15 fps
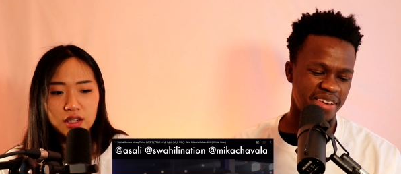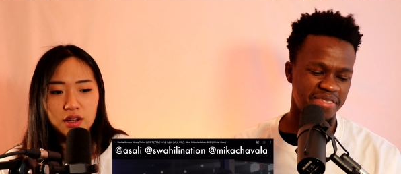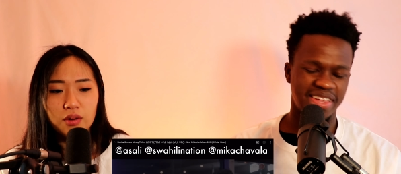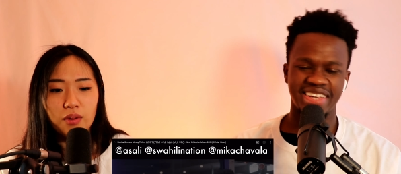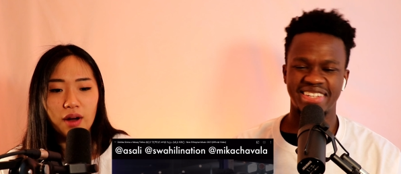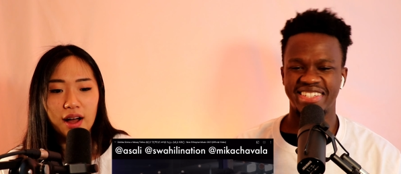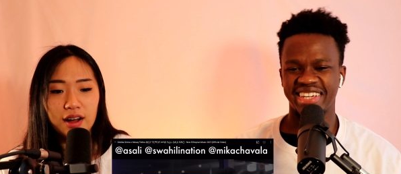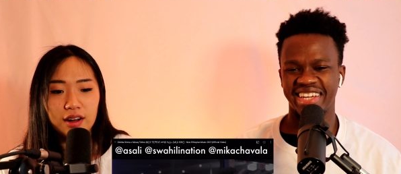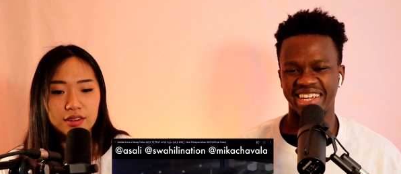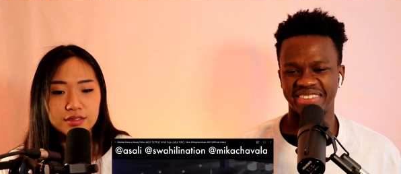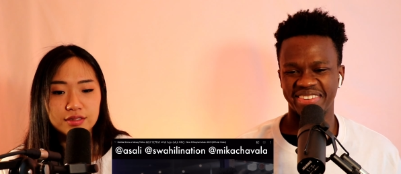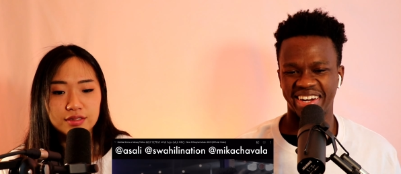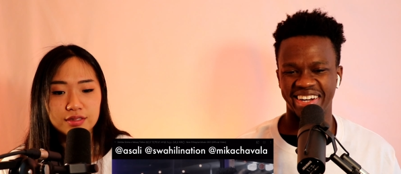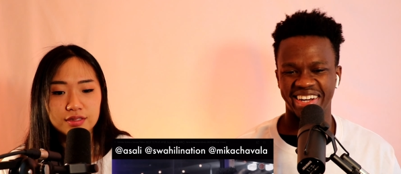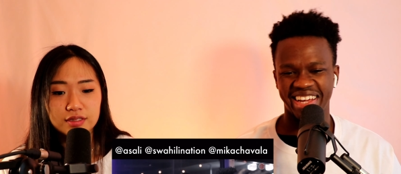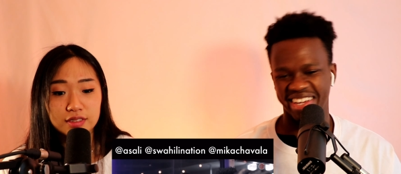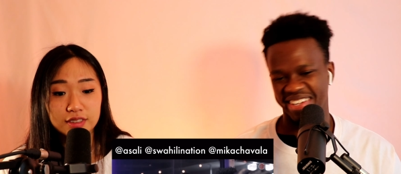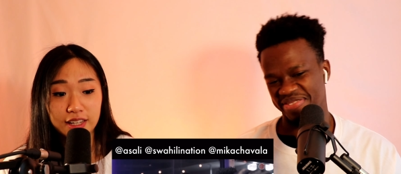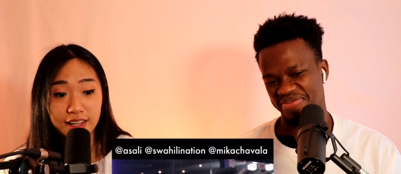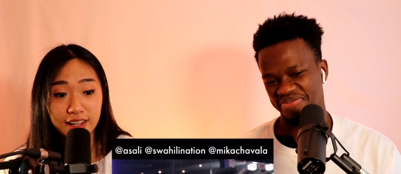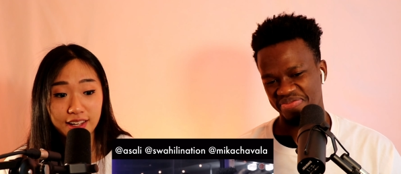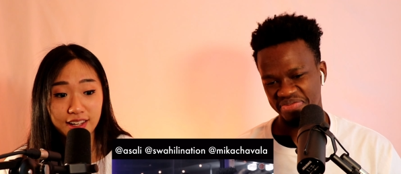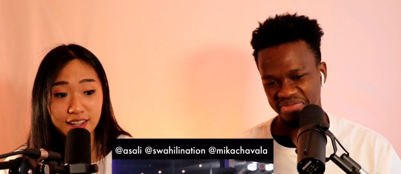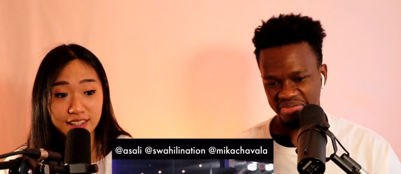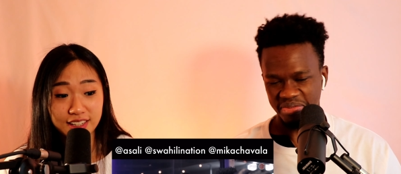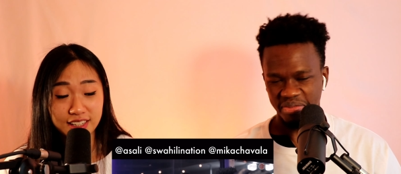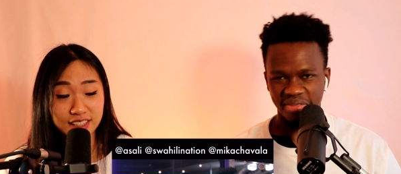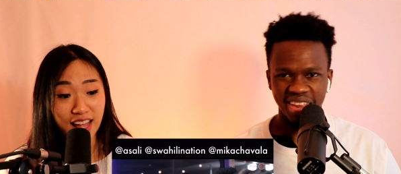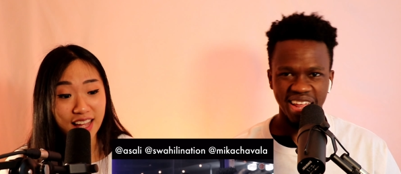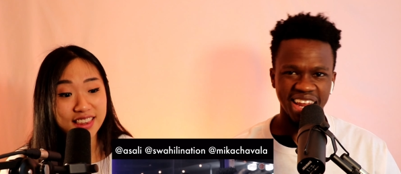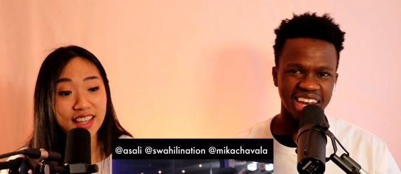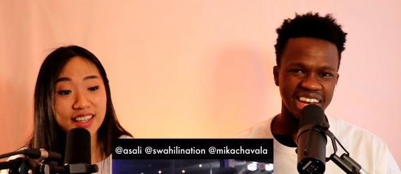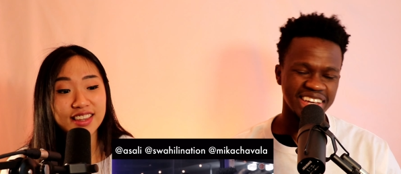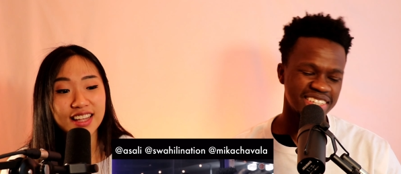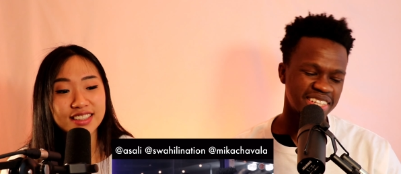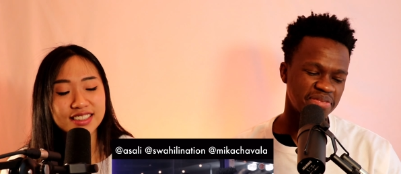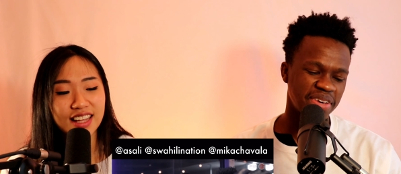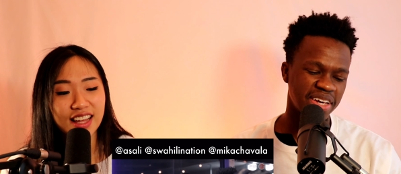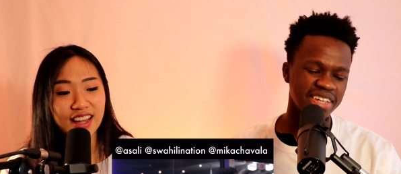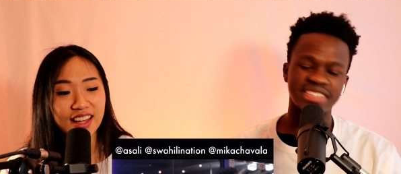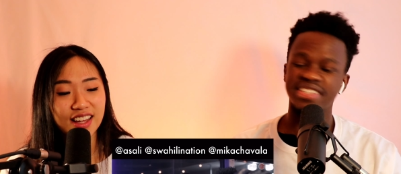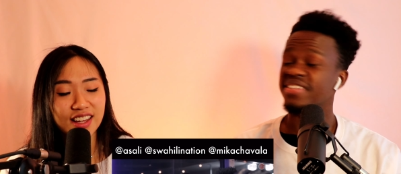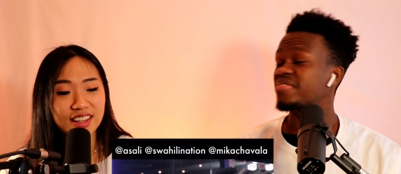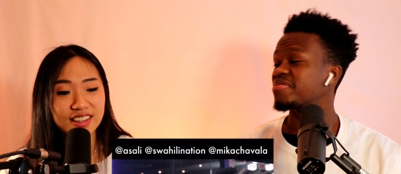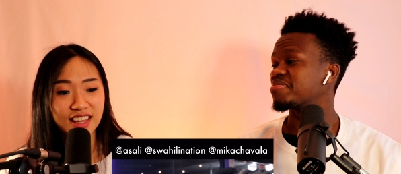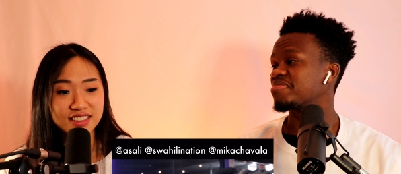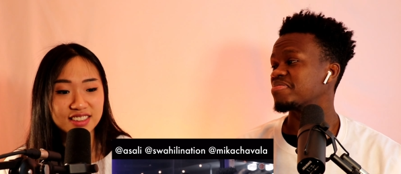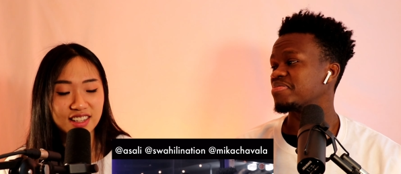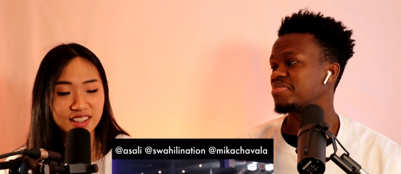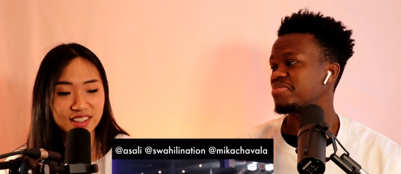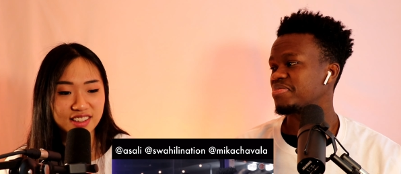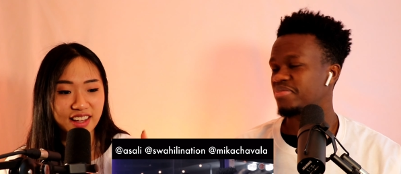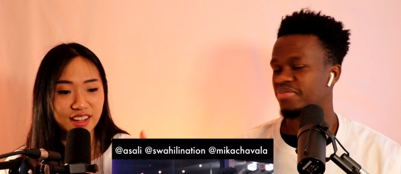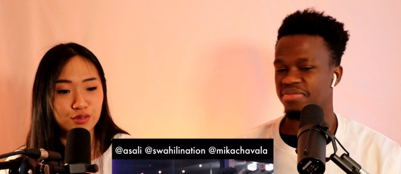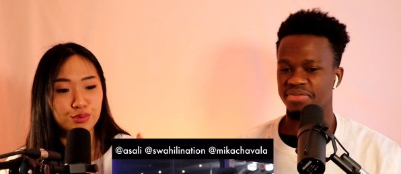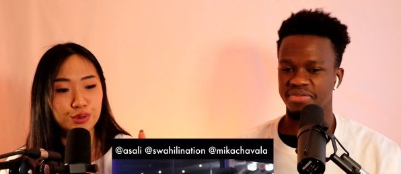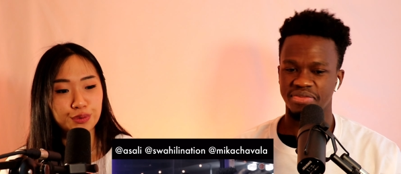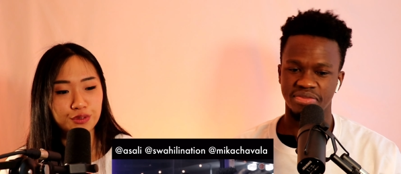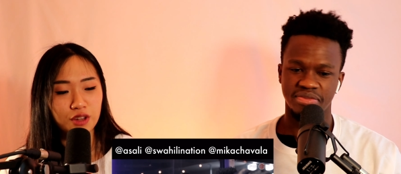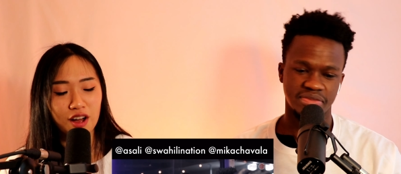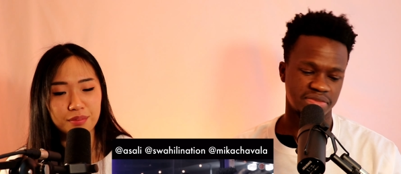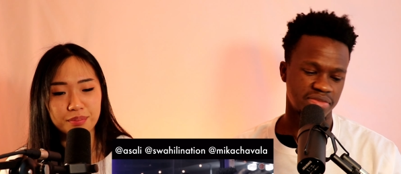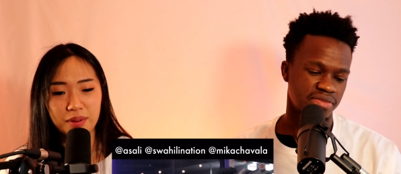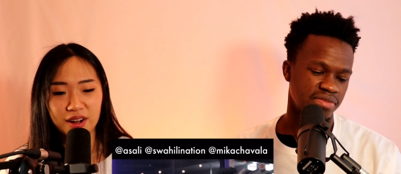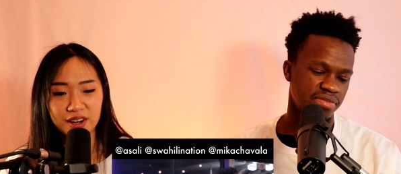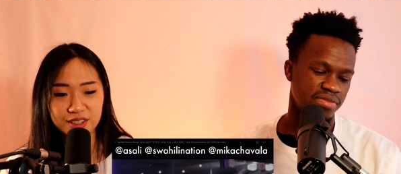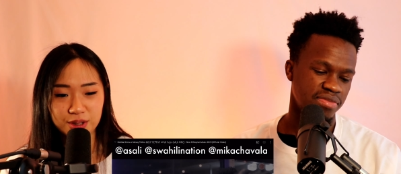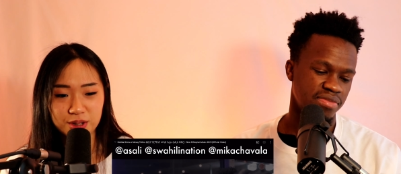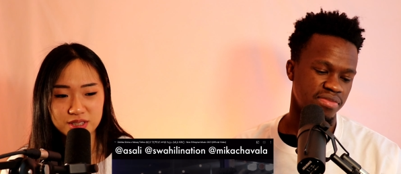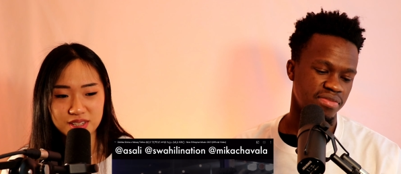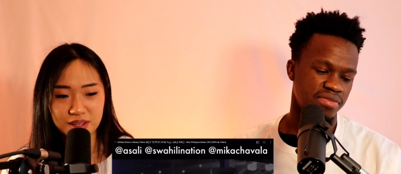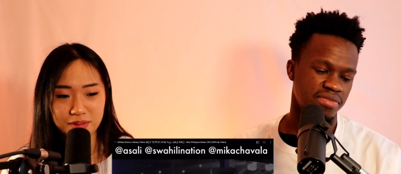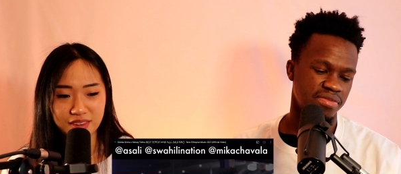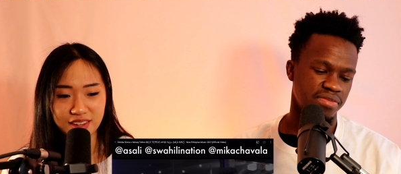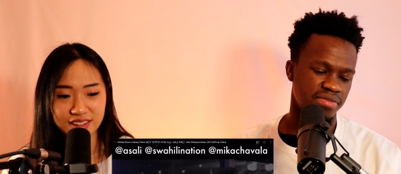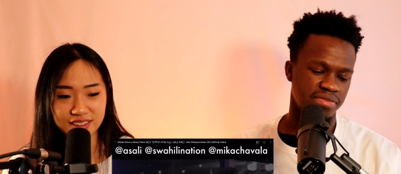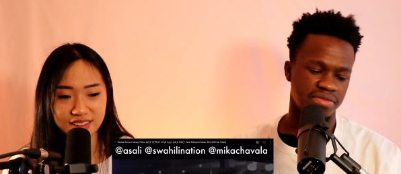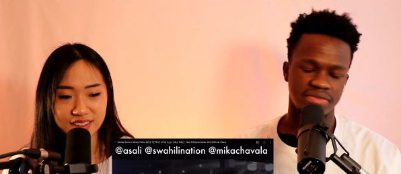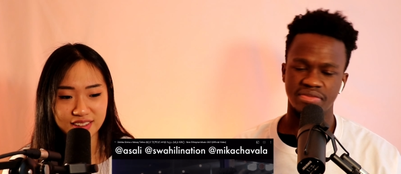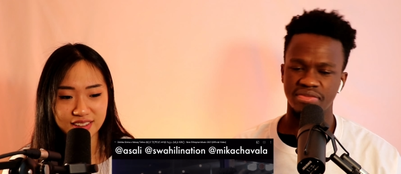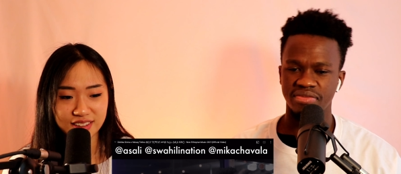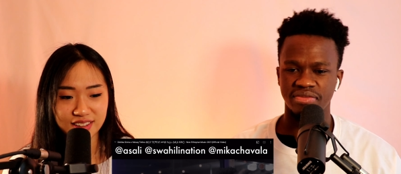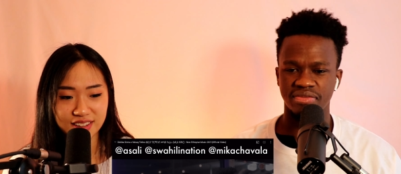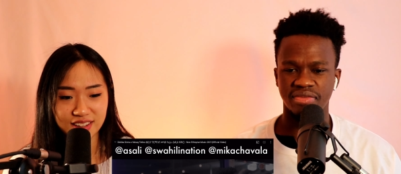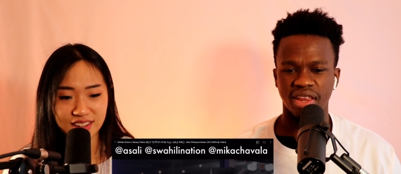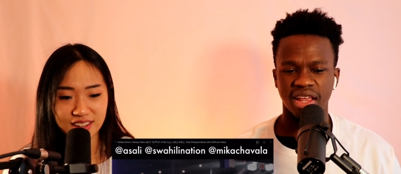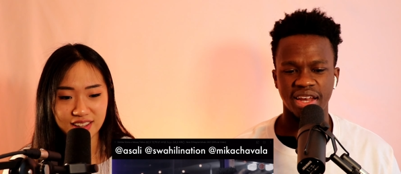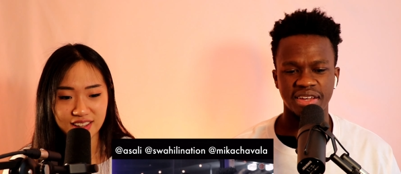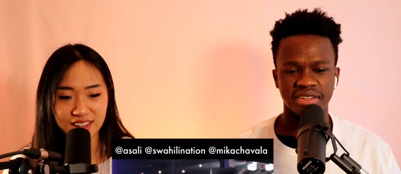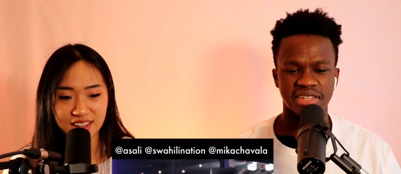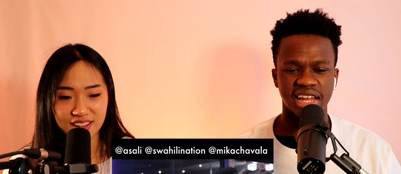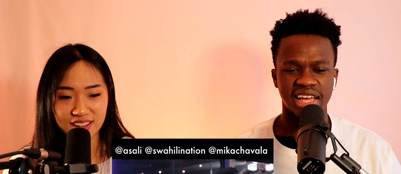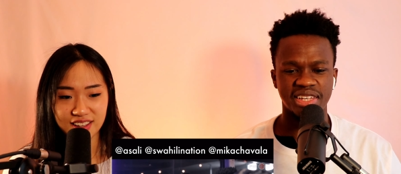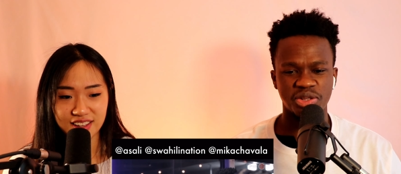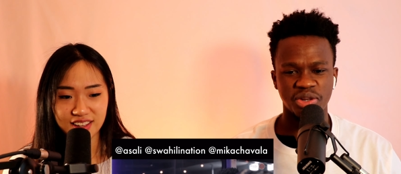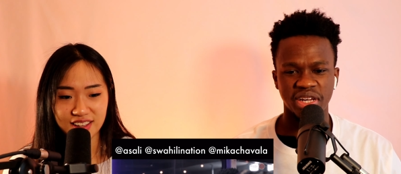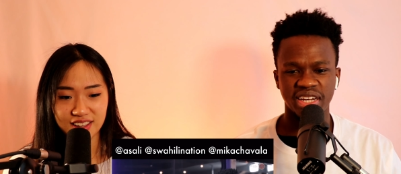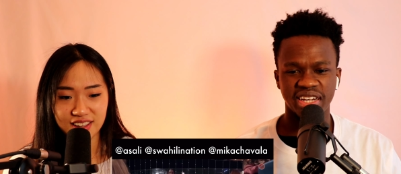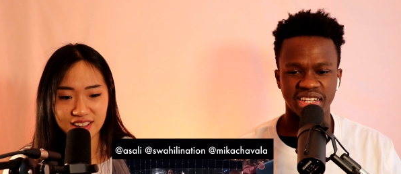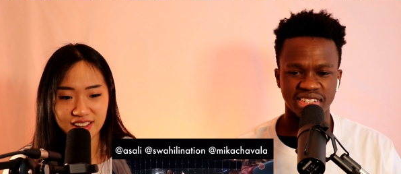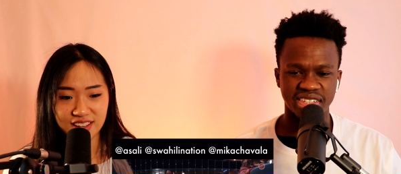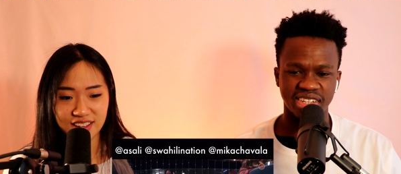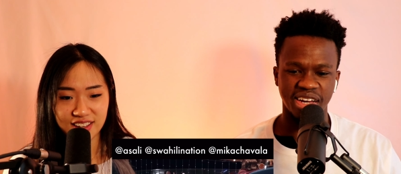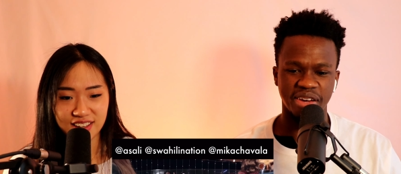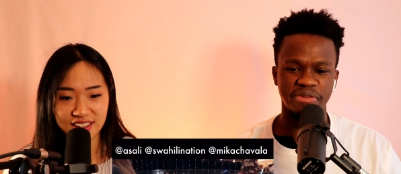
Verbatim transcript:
Speaker 1: love that wow. setting right there.
Speaker 2: Yeah, and I think that's amazing. a that's a like rooftop bar or something.
Speaker 1: Mm, it looks yeah. like
Speaker 2: so.